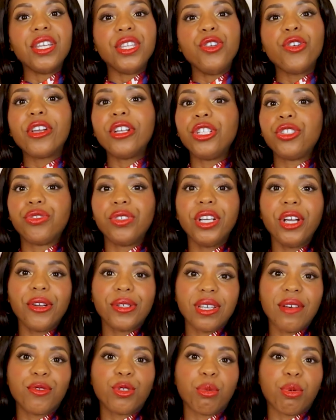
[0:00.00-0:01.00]
You can treat
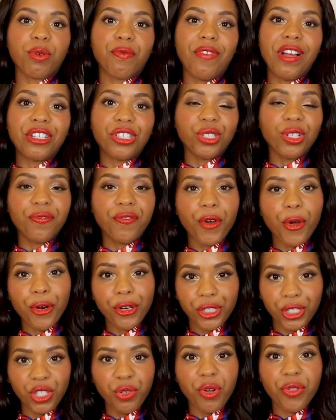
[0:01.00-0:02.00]
yourself to a professional
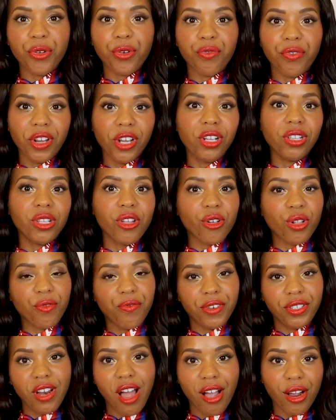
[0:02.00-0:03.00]
photo shoot with a real local
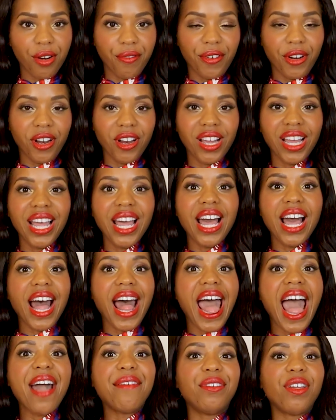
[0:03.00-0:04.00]
photographer.
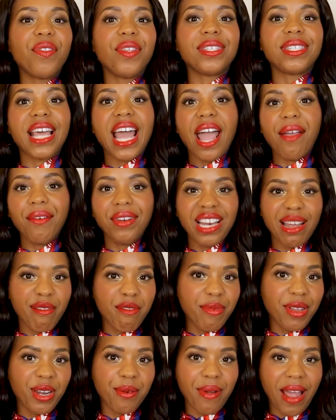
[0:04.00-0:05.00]
I have done this every time
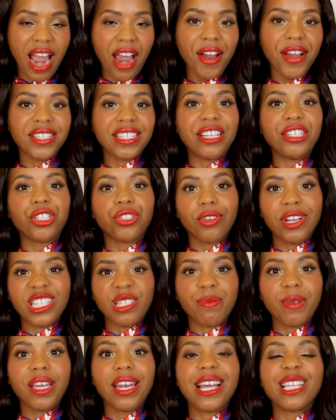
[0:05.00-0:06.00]
I've been in Paris, and
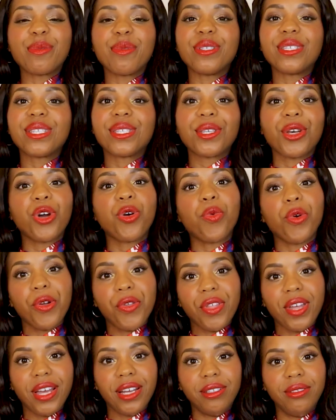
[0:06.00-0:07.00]
trust me, it has been so
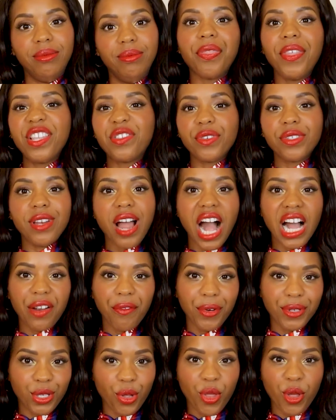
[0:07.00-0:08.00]
worth it. These
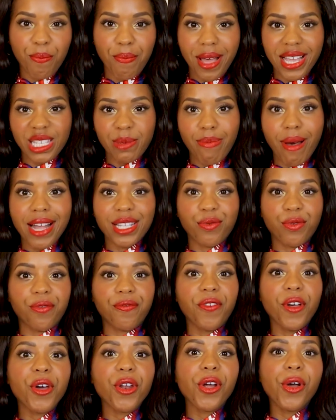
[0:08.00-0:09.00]
photographers know the best spots for
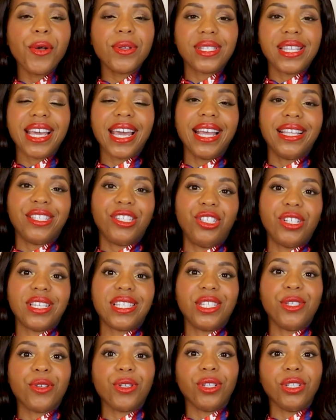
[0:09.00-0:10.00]
photos, they can
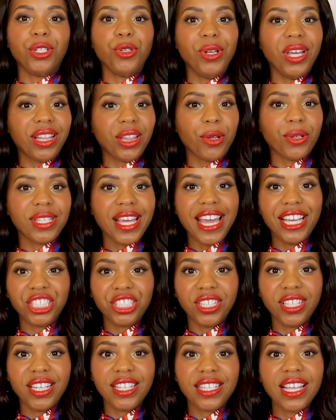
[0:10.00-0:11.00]
suggest unique
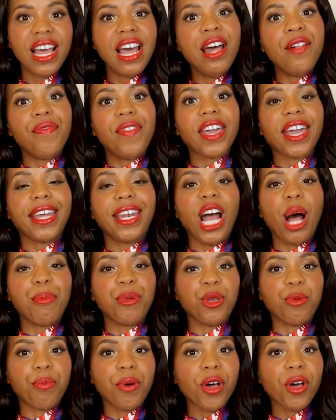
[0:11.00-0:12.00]
locations, they can
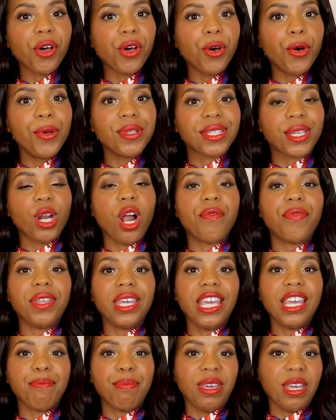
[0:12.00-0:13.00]
help you pose, get off
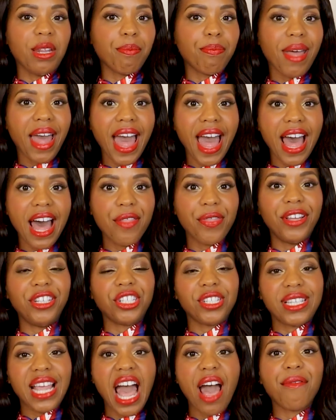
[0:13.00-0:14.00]
the beaten path, and
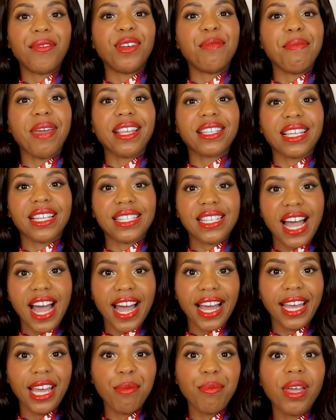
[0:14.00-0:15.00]
just have an amazing
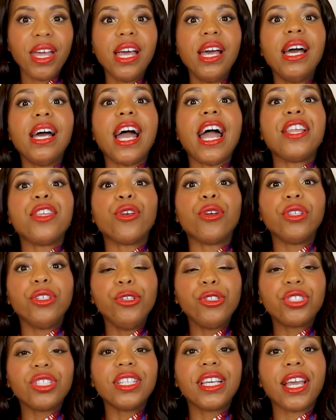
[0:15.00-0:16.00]
time. And you'll
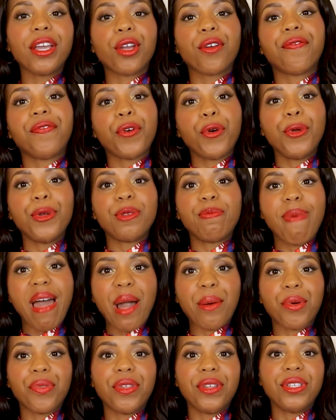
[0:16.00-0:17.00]
usually get your photos
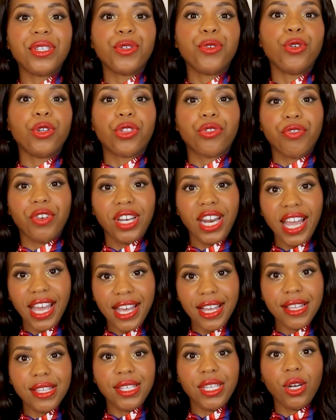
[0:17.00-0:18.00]
back within 2 to 3
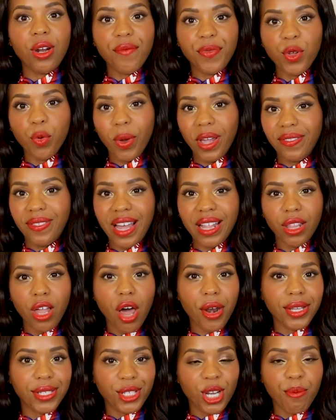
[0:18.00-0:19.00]
days, so you don't have to wait that
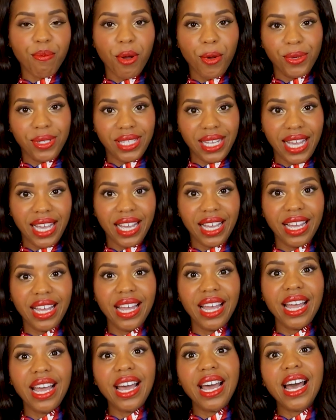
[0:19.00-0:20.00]
long to start posting.
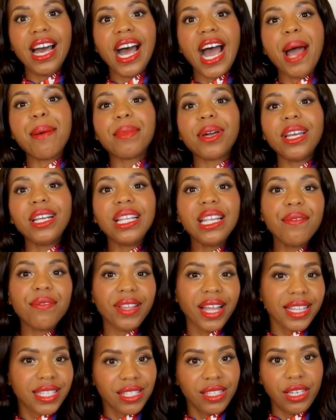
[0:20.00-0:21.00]
I'm gonna leave
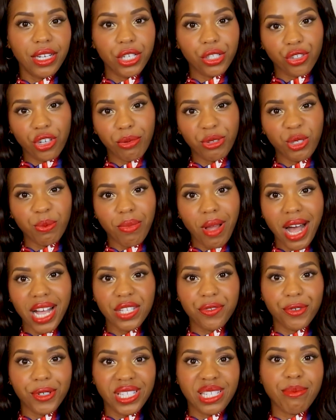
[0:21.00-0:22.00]
links in the description
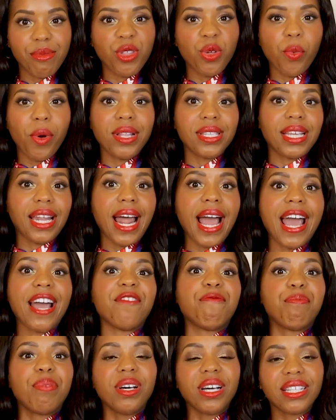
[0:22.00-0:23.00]
box for some of the ones that I
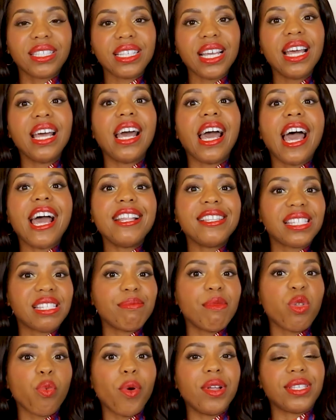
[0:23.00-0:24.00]
have booked, and
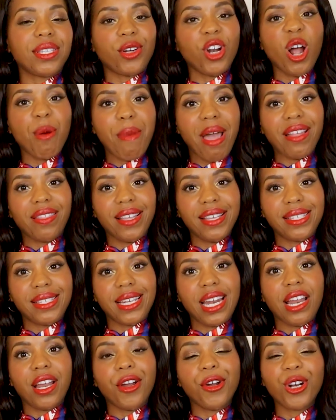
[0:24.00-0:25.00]
some of the ones that are on my list
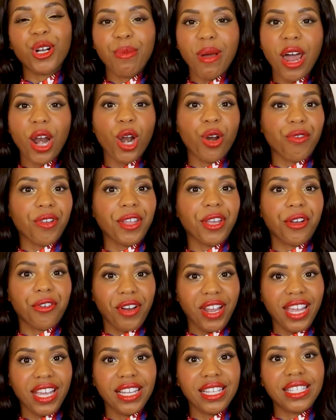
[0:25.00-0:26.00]
that I heard about are really
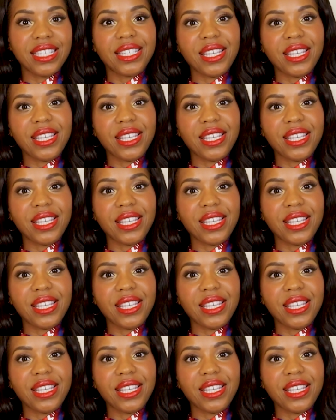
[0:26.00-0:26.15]
great.